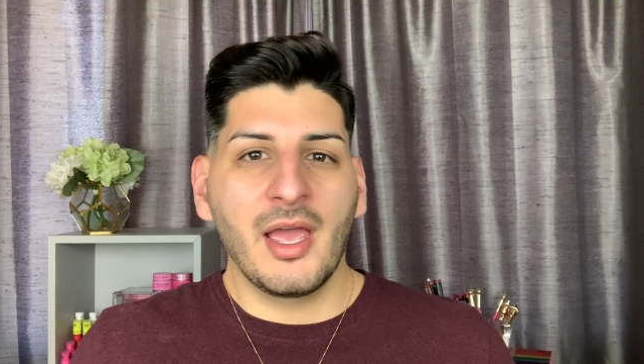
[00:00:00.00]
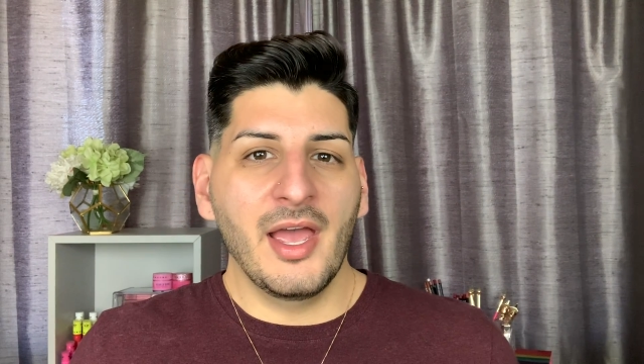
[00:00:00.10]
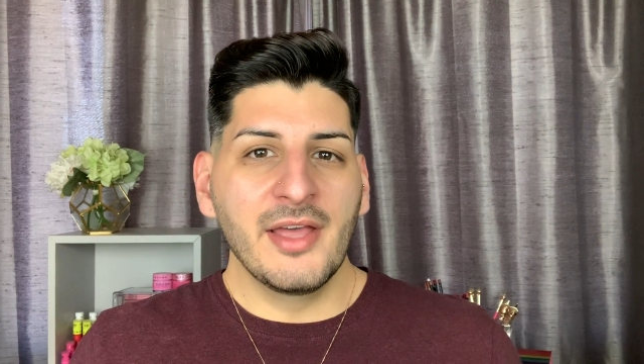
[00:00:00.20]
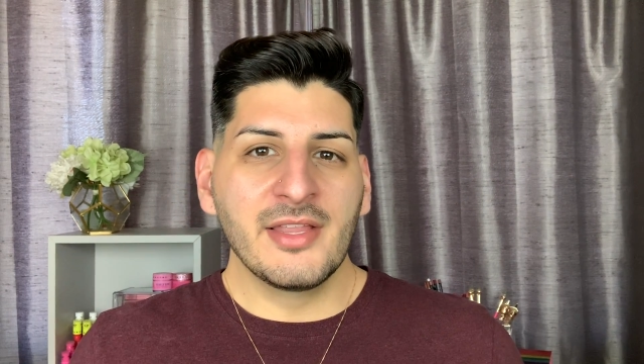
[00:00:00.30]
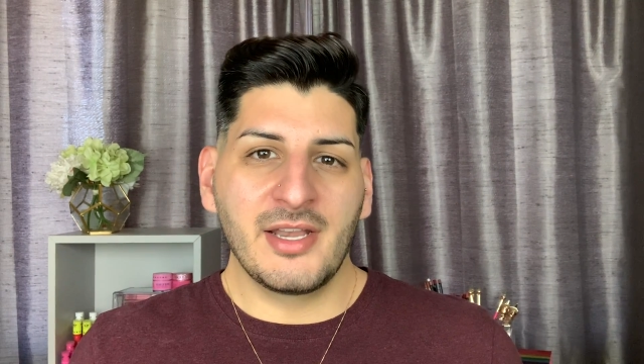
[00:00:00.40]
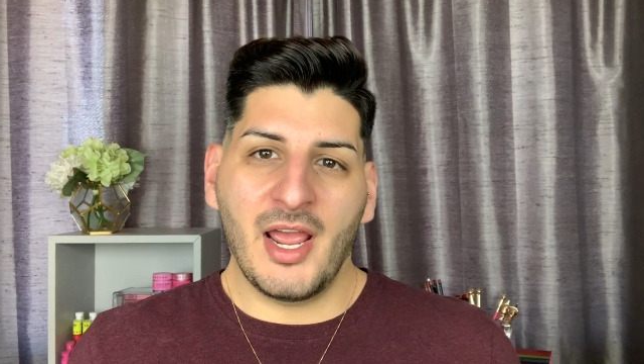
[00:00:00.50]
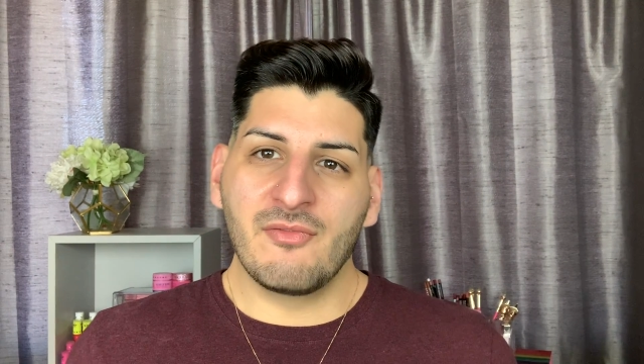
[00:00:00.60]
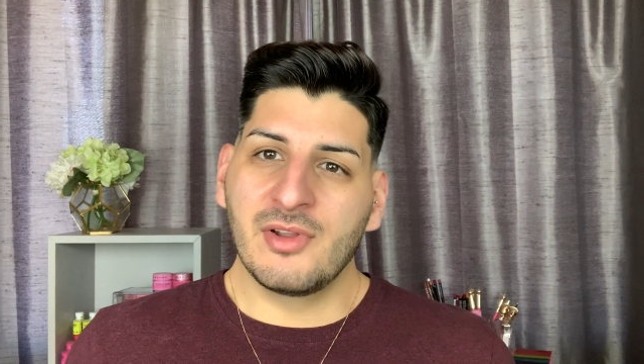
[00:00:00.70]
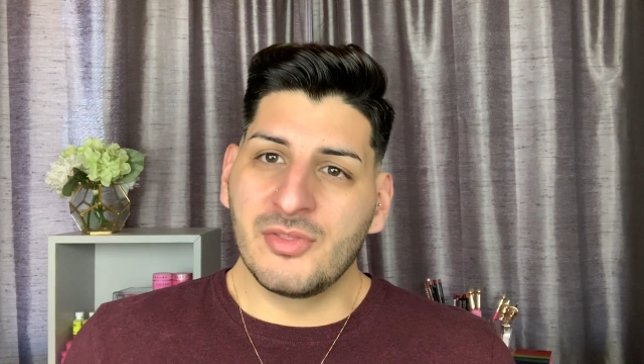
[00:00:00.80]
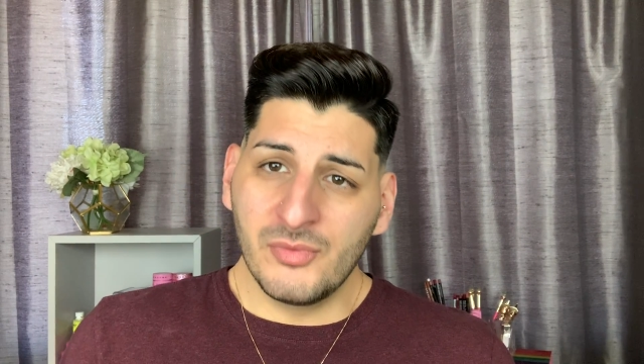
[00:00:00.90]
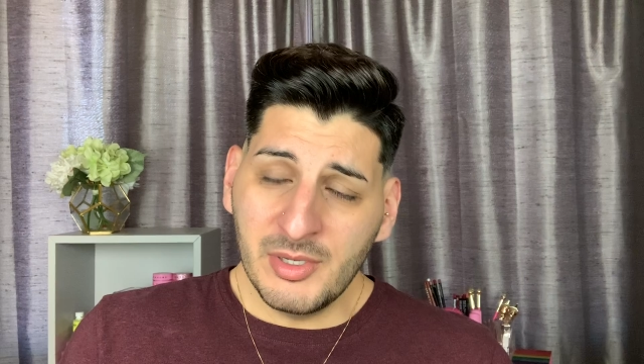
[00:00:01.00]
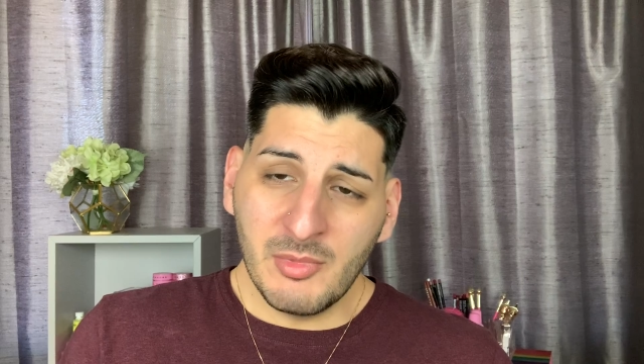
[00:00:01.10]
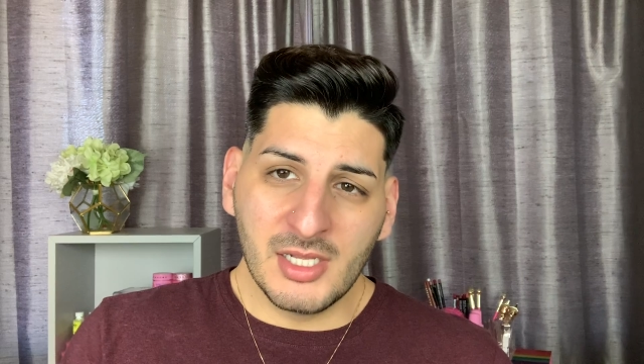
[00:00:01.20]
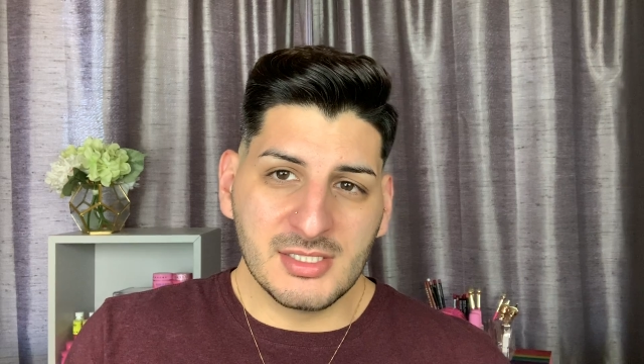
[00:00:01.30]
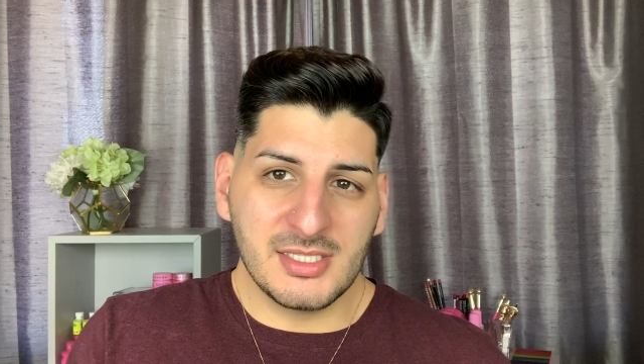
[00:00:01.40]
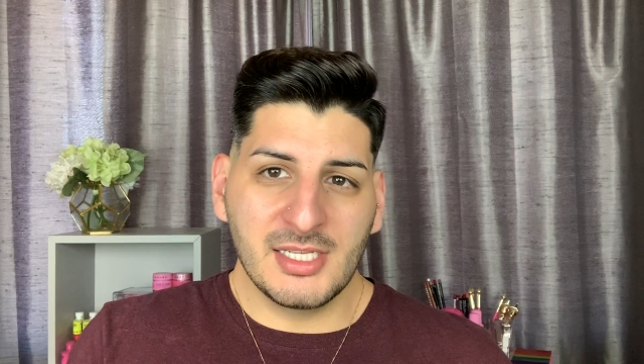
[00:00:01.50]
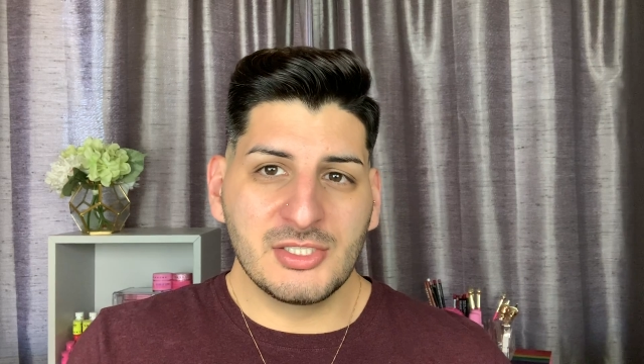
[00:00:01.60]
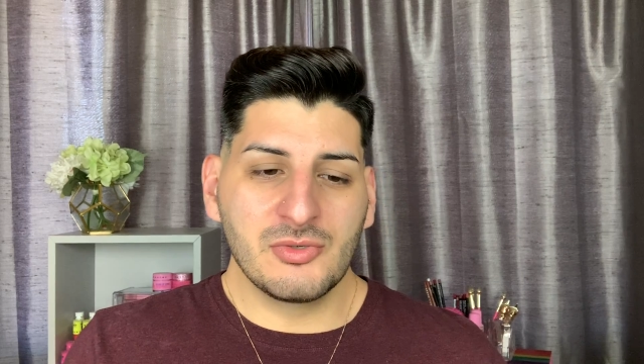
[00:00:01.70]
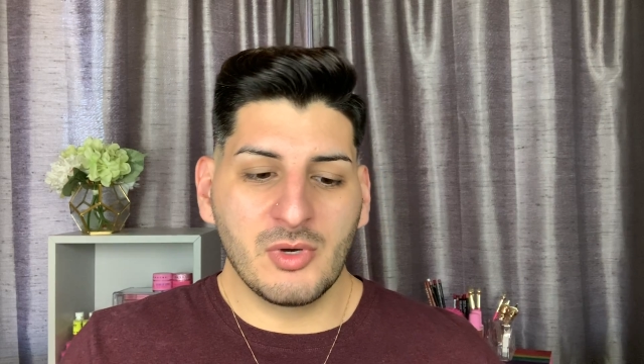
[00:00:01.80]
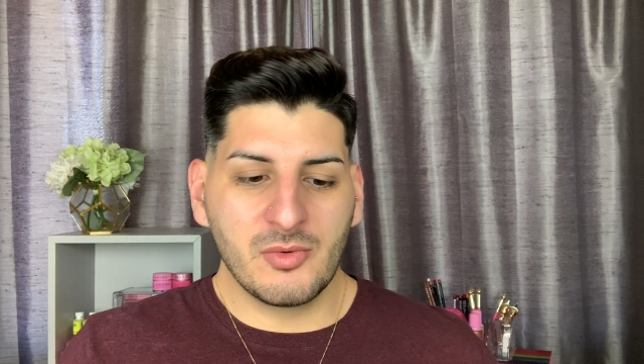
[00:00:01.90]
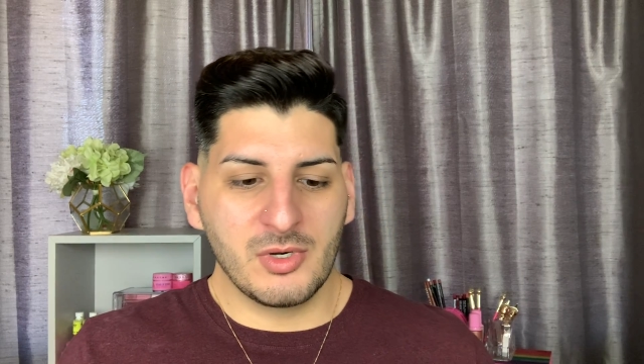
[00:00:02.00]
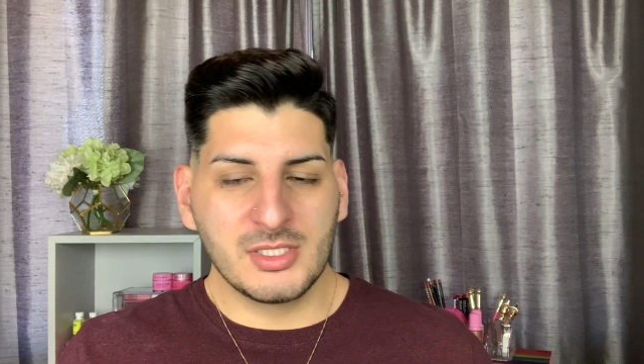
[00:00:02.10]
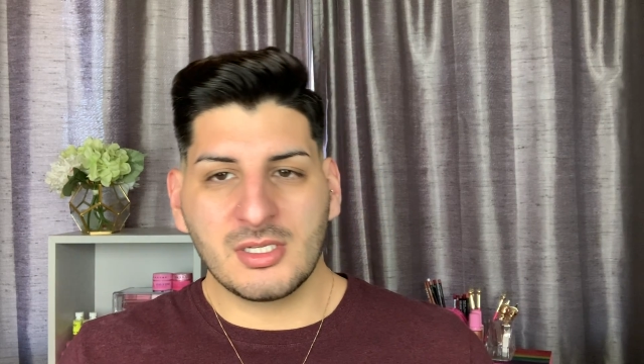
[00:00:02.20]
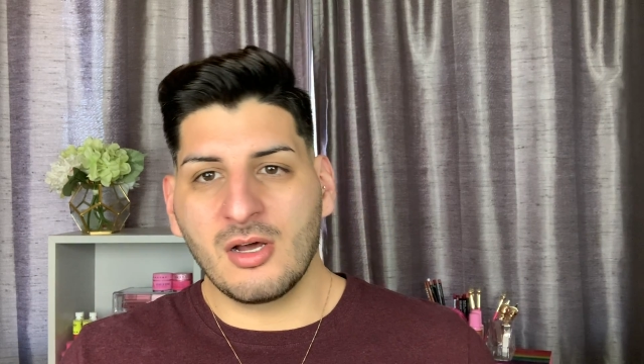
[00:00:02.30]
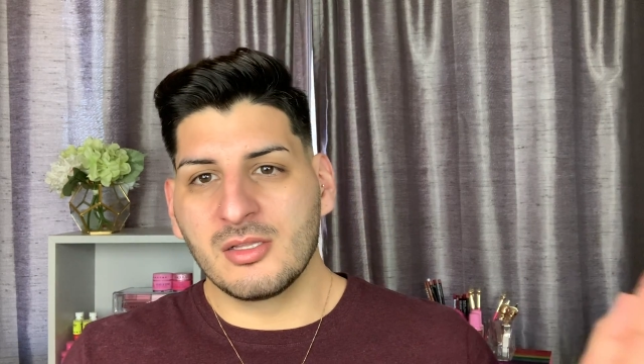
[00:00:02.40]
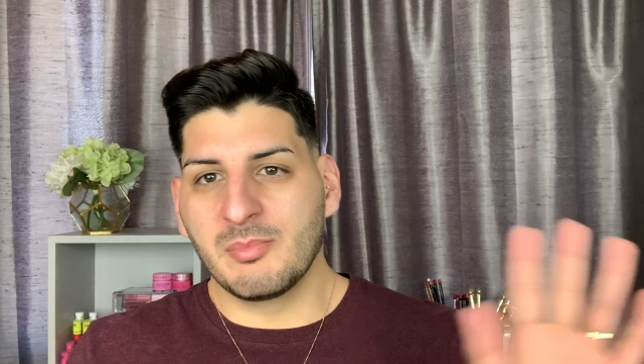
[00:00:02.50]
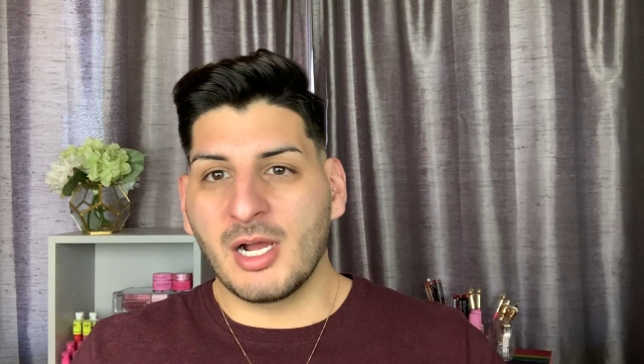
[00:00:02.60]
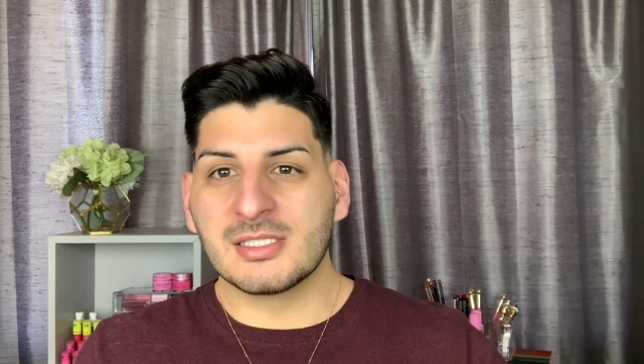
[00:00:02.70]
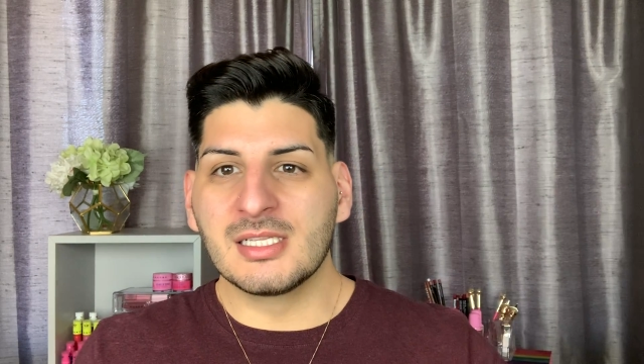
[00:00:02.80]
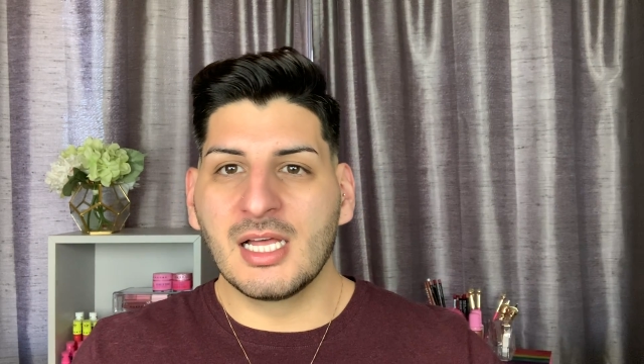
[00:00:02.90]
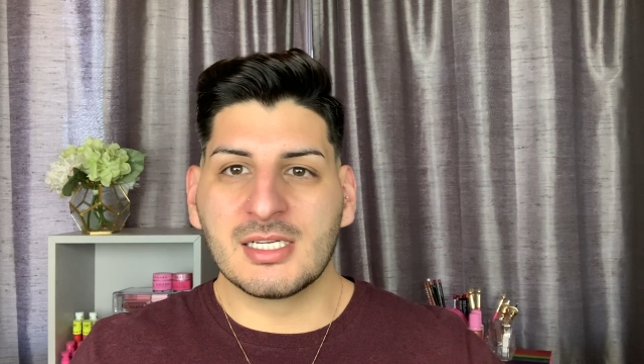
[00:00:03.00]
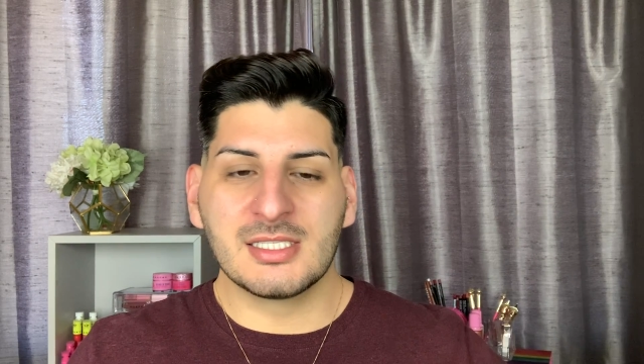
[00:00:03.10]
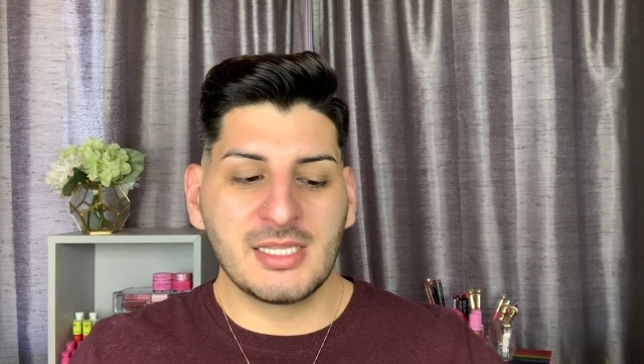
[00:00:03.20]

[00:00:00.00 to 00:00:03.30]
And then every 3 months, they do one where it's called the Boxy Luxe,